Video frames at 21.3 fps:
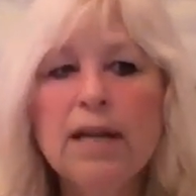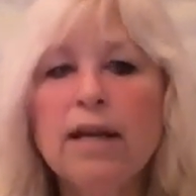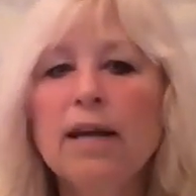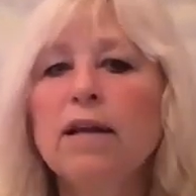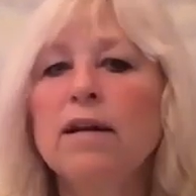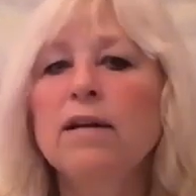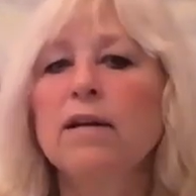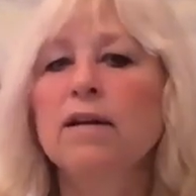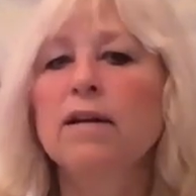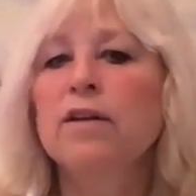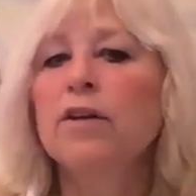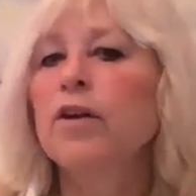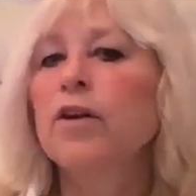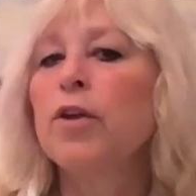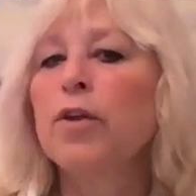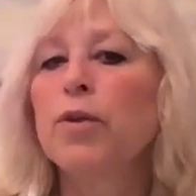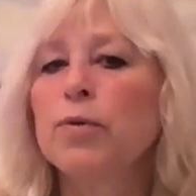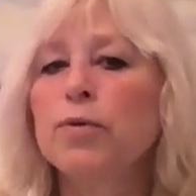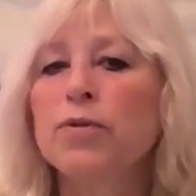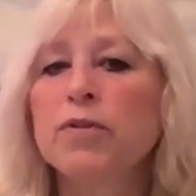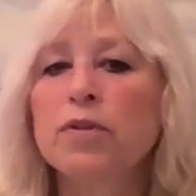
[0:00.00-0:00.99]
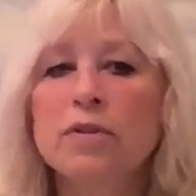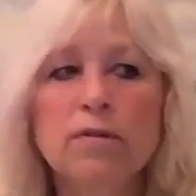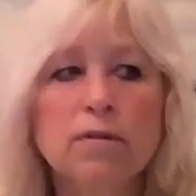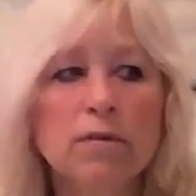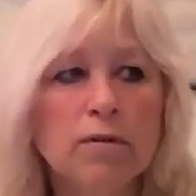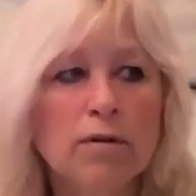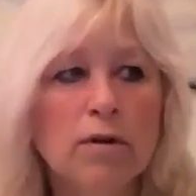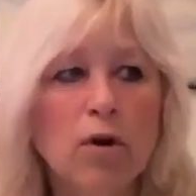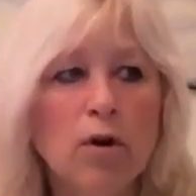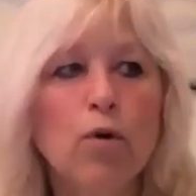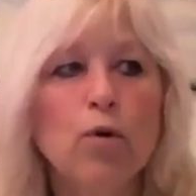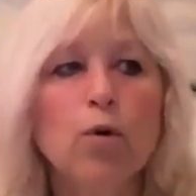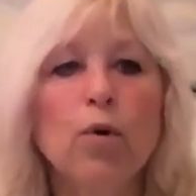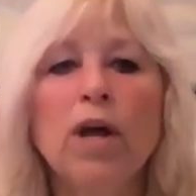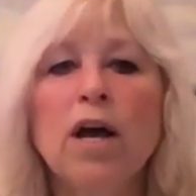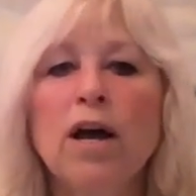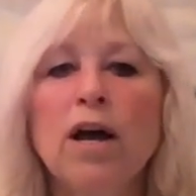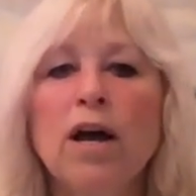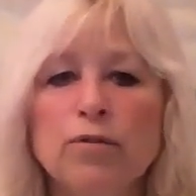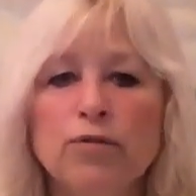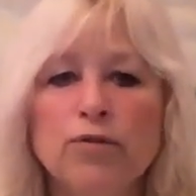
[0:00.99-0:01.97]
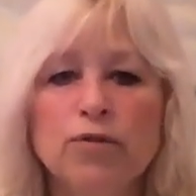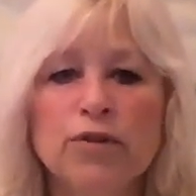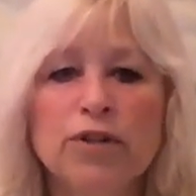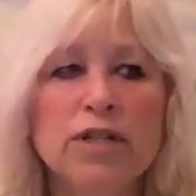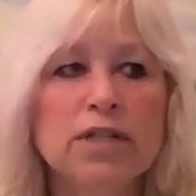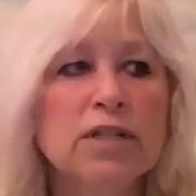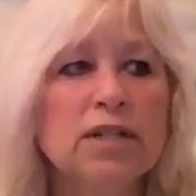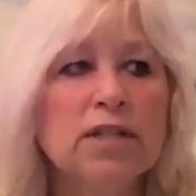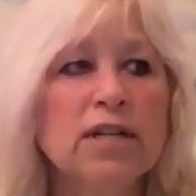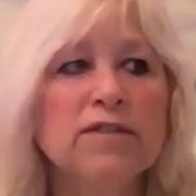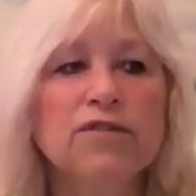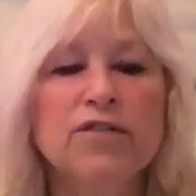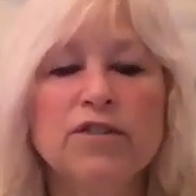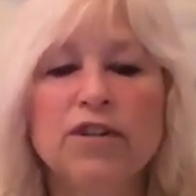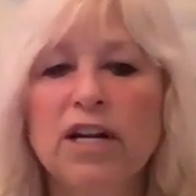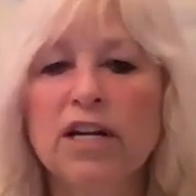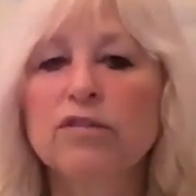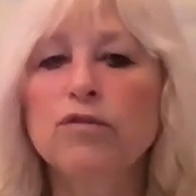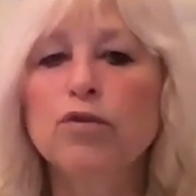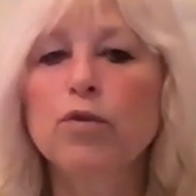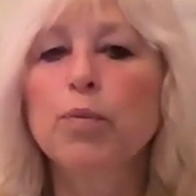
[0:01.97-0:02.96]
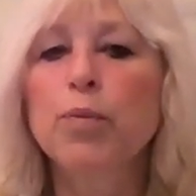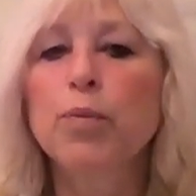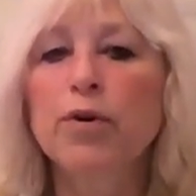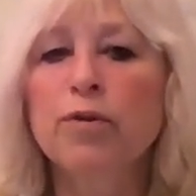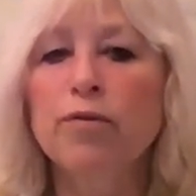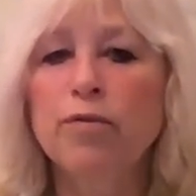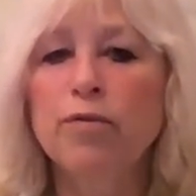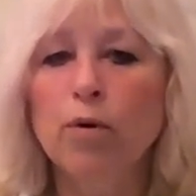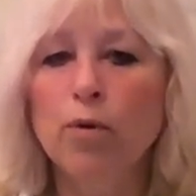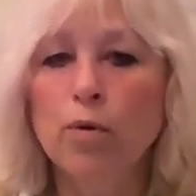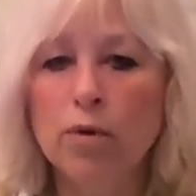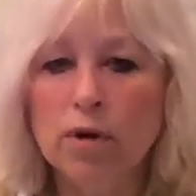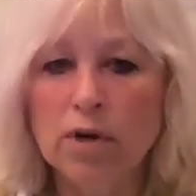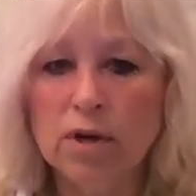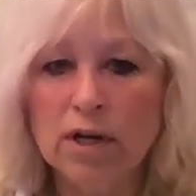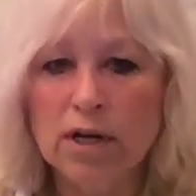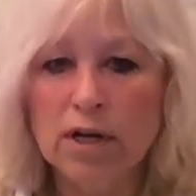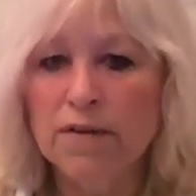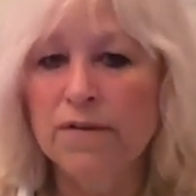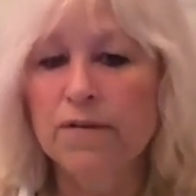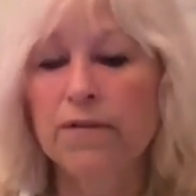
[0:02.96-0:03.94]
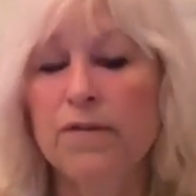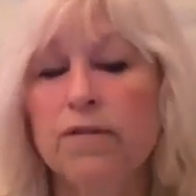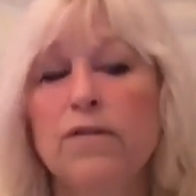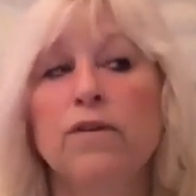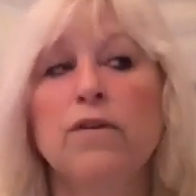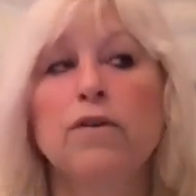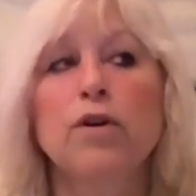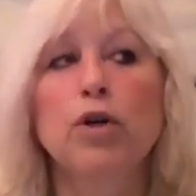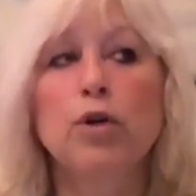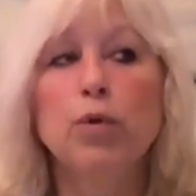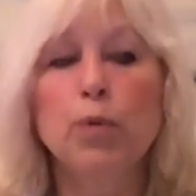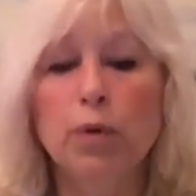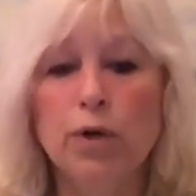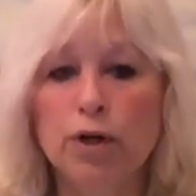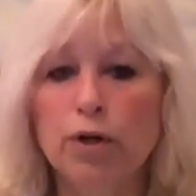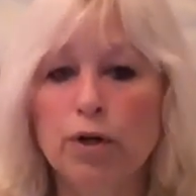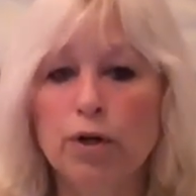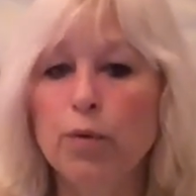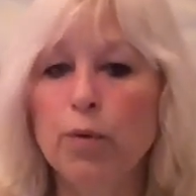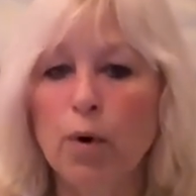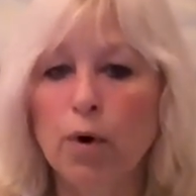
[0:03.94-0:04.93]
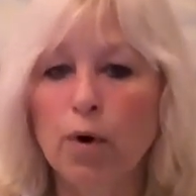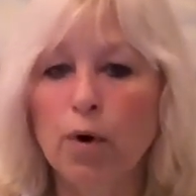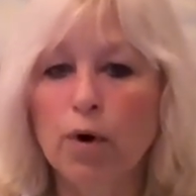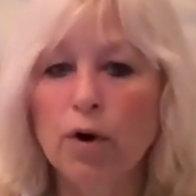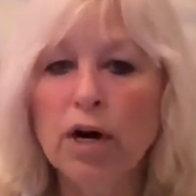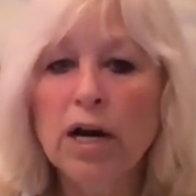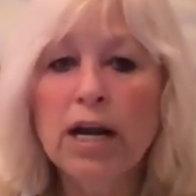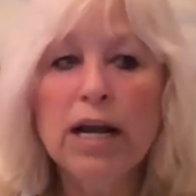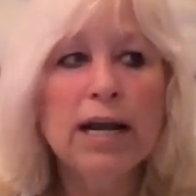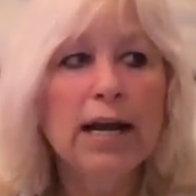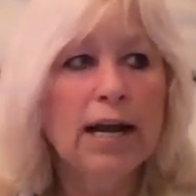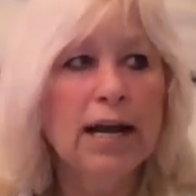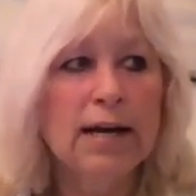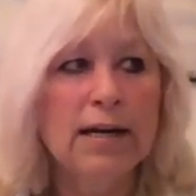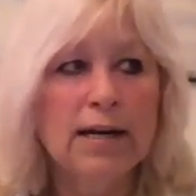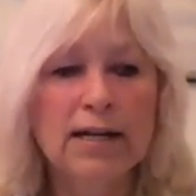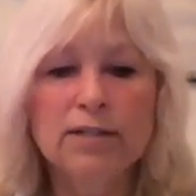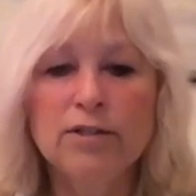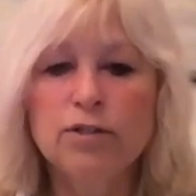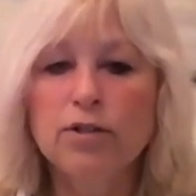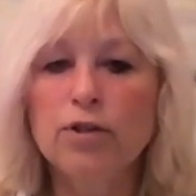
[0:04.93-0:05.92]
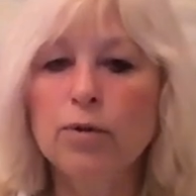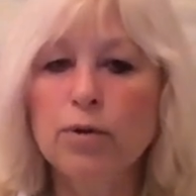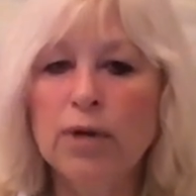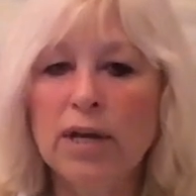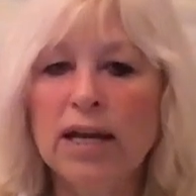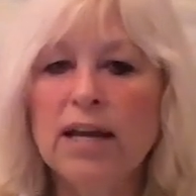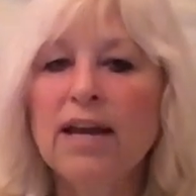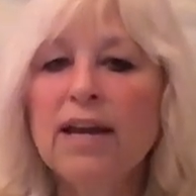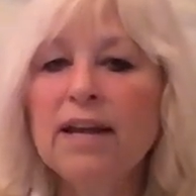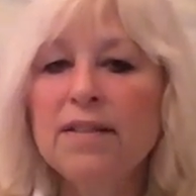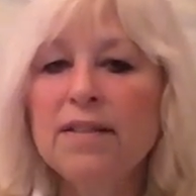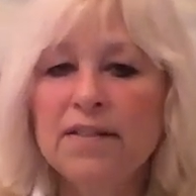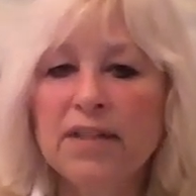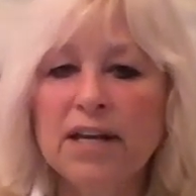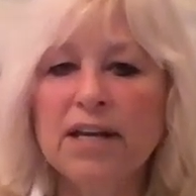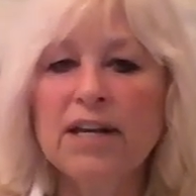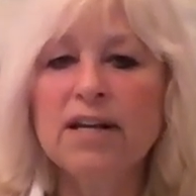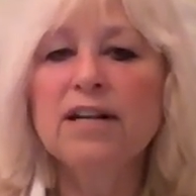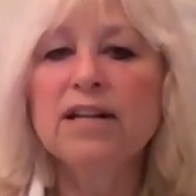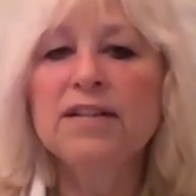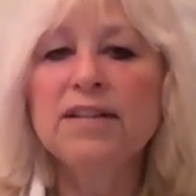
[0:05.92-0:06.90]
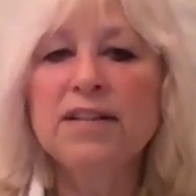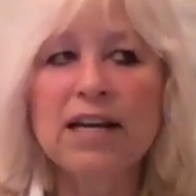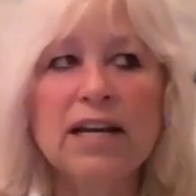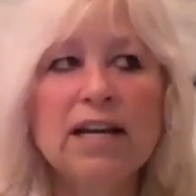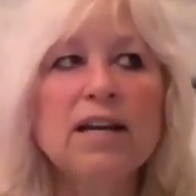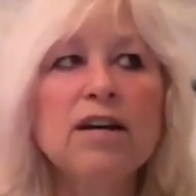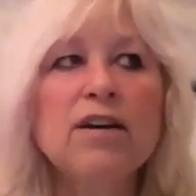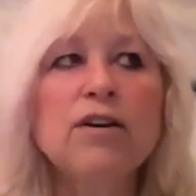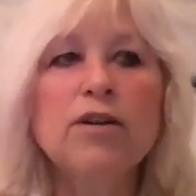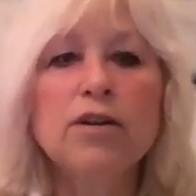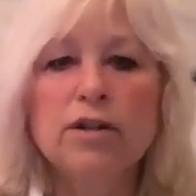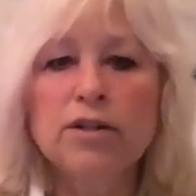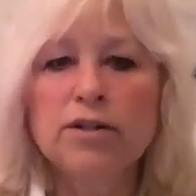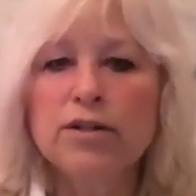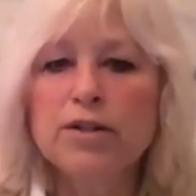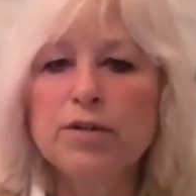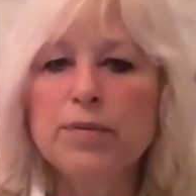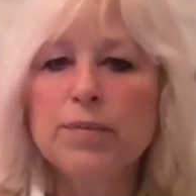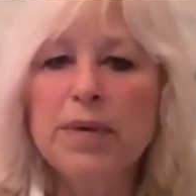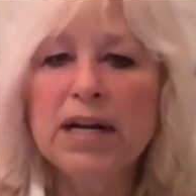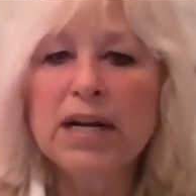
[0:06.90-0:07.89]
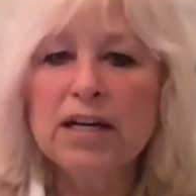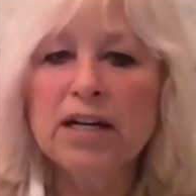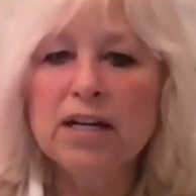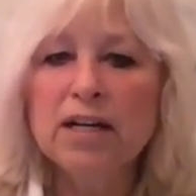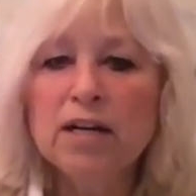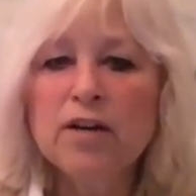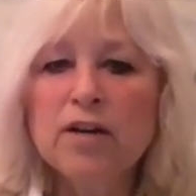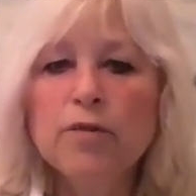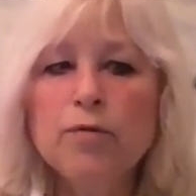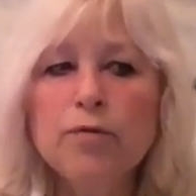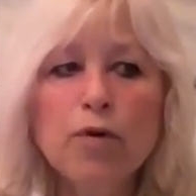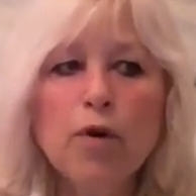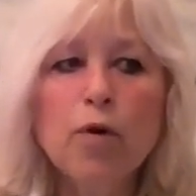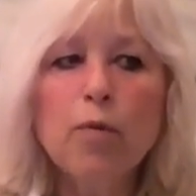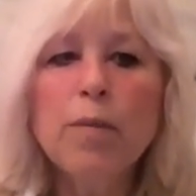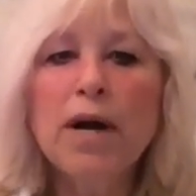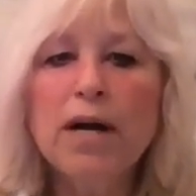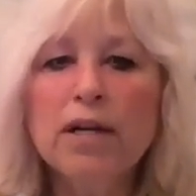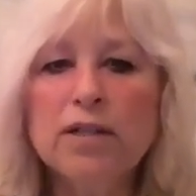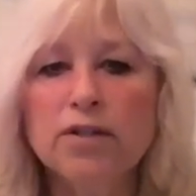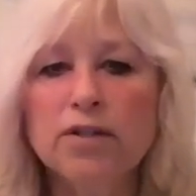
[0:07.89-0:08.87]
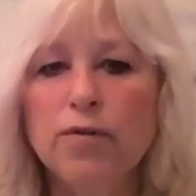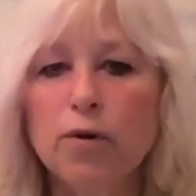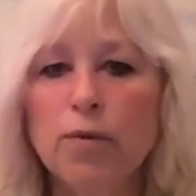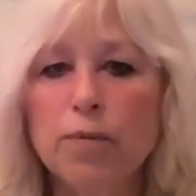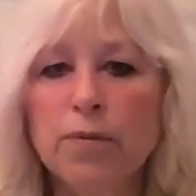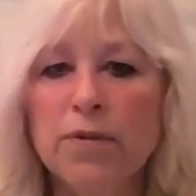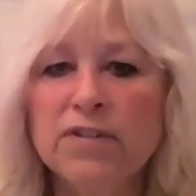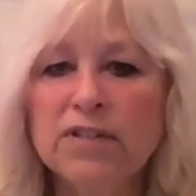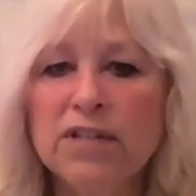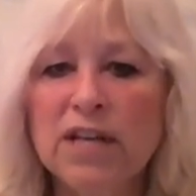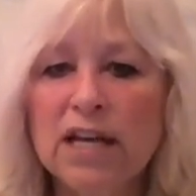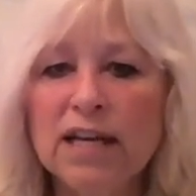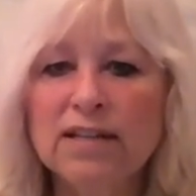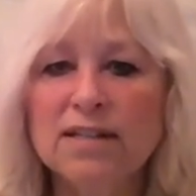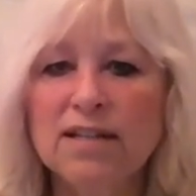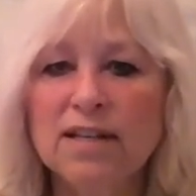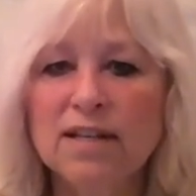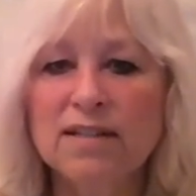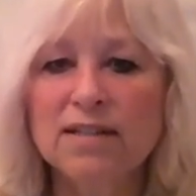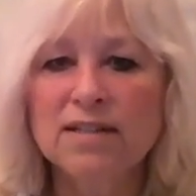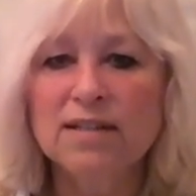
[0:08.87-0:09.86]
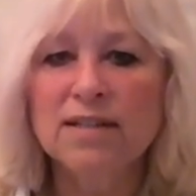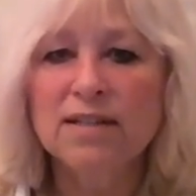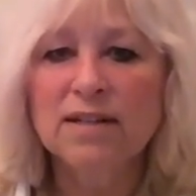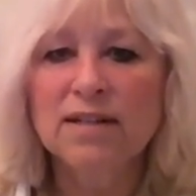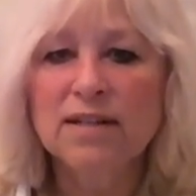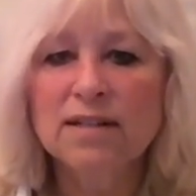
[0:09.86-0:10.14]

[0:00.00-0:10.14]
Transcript: can accuse whole countries and trying to provoke a third world war, and it's okay, and then they earn the money from us, from the taxes.